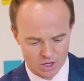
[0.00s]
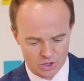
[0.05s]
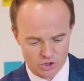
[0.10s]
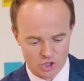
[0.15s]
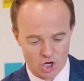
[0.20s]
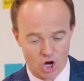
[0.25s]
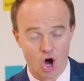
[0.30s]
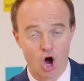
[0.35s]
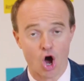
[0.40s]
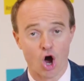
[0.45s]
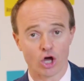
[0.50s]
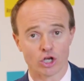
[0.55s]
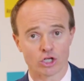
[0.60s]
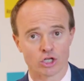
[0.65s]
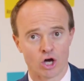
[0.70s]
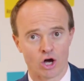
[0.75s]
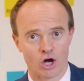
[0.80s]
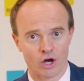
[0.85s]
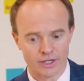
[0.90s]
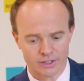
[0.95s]
the
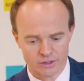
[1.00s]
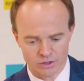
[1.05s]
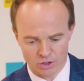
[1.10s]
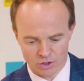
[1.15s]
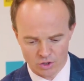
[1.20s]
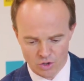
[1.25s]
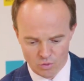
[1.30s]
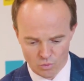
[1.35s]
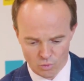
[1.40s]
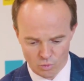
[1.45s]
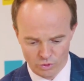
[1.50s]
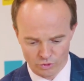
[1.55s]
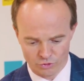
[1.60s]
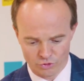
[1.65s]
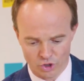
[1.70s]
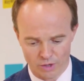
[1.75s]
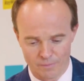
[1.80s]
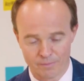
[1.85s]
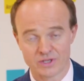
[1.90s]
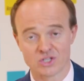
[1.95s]
hotline will
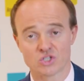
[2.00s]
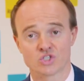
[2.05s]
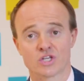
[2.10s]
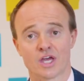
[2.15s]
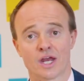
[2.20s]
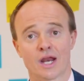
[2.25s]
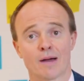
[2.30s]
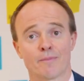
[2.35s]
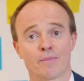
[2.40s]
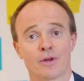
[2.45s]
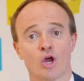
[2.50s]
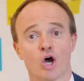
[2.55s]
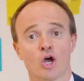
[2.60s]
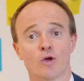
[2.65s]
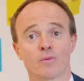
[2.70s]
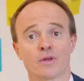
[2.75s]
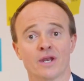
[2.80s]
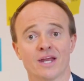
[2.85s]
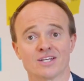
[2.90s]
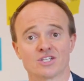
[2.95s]
not be set up and
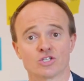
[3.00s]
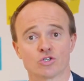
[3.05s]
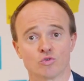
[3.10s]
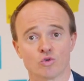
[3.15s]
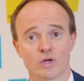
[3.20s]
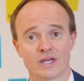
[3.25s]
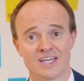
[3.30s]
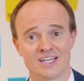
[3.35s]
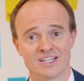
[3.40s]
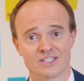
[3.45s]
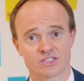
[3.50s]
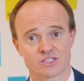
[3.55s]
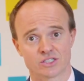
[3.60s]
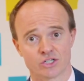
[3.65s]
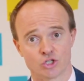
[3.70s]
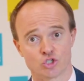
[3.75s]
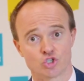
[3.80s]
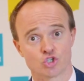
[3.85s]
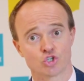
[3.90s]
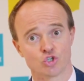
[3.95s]
open until
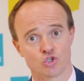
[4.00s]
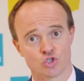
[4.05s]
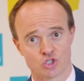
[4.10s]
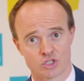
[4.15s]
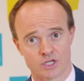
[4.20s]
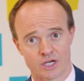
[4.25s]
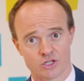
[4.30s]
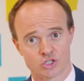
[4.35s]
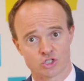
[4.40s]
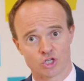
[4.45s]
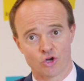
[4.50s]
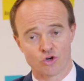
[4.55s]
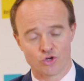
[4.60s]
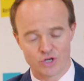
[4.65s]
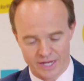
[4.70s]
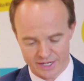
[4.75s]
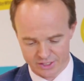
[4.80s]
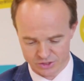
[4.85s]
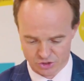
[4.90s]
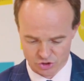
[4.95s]
Easter Tuesday, so
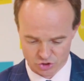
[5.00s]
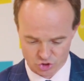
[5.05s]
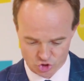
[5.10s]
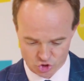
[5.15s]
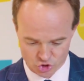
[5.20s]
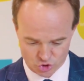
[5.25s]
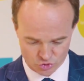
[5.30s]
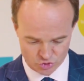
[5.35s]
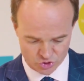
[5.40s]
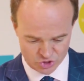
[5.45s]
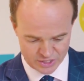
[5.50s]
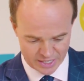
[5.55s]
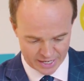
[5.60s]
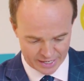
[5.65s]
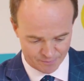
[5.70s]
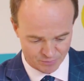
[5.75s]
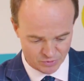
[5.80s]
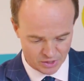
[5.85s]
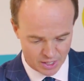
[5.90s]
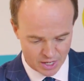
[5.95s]
next Tuesday.
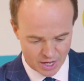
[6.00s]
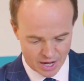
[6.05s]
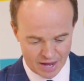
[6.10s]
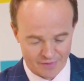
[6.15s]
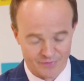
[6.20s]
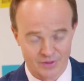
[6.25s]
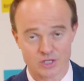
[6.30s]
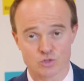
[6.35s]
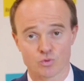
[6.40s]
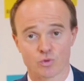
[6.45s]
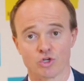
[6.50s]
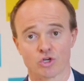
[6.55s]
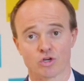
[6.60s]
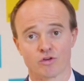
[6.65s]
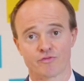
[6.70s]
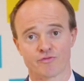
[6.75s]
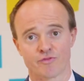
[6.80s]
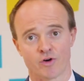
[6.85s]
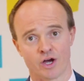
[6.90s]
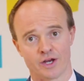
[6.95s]
And that's where you
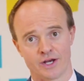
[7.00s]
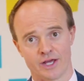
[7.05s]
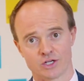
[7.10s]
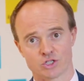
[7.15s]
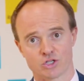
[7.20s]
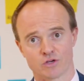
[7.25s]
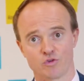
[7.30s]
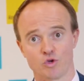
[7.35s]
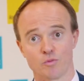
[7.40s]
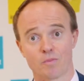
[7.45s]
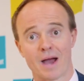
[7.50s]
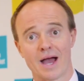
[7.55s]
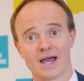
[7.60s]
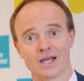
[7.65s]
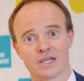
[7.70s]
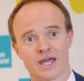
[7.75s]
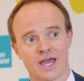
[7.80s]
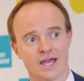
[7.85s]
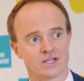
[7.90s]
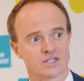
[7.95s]
can find out. So if you pay
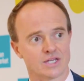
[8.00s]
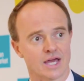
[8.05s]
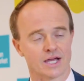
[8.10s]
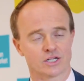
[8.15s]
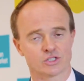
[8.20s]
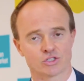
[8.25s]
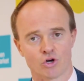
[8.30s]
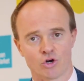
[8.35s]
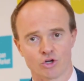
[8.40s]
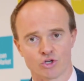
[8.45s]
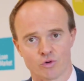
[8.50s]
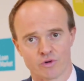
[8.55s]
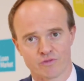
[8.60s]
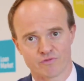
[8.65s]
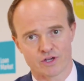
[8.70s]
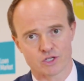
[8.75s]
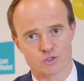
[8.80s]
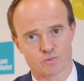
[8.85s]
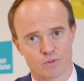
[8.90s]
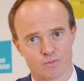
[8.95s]
land tax on your
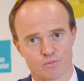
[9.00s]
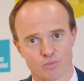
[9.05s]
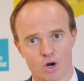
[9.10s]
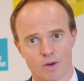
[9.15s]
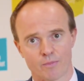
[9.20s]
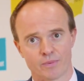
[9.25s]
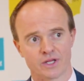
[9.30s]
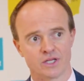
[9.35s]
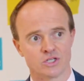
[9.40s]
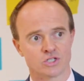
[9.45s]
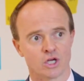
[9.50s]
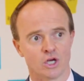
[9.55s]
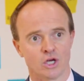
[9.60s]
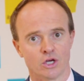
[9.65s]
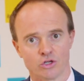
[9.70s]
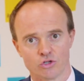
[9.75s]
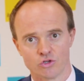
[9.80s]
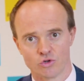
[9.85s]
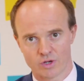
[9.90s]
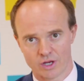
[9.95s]
investment properties,
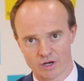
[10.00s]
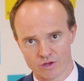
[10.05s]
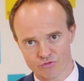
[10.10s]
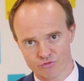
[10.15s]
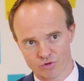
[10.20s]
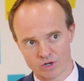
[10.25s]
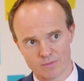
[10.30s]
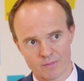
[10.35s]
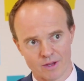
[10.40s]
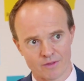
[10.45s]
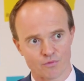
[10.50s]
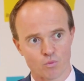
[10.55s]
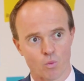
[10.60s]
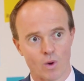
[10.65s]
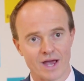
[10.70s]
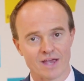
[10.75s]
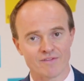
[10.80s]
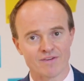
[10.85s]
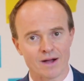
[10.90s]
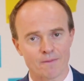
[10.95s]
you'll get a 3-month
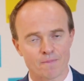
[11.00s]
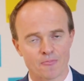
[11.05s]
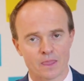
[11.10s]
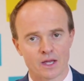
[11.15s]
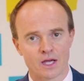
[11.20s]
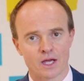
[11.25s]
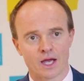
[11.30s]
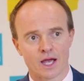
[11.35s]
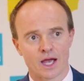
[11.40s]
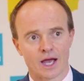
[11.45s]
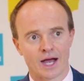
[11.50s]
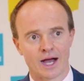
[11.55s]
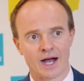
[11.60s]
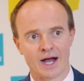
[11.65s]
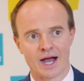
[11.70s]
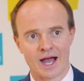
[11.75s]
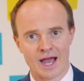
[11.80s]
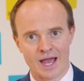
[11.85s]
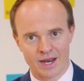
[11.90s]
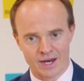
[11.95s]
waiver
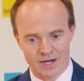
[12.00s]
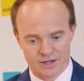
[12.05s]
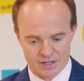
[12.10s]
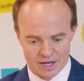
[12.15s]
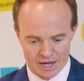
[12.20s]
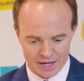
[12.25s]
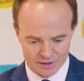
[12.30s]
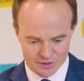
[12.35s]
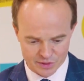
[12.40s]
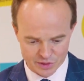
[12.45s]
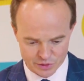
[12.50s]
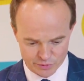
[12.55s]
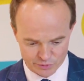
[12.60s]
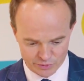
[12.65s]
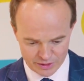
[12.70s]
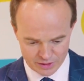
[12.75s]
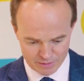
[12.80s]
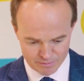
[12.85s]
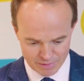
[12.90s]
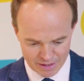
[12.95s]
and a
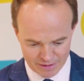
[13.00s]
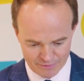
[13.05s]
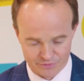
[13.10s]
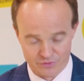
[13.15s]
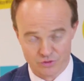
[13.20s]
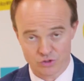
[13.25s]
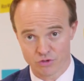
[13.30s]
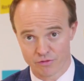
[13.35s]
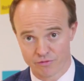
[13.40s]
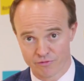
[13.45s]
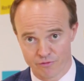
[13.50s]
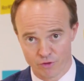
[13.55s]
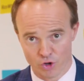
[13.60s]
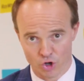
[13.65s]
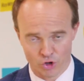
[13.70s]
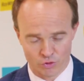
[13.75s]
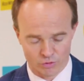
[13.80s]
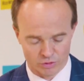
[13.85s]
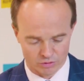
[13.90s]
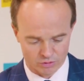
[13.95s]
3-month
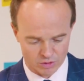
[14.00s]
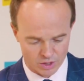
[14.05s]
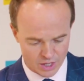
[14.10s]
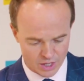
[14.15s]
deferral.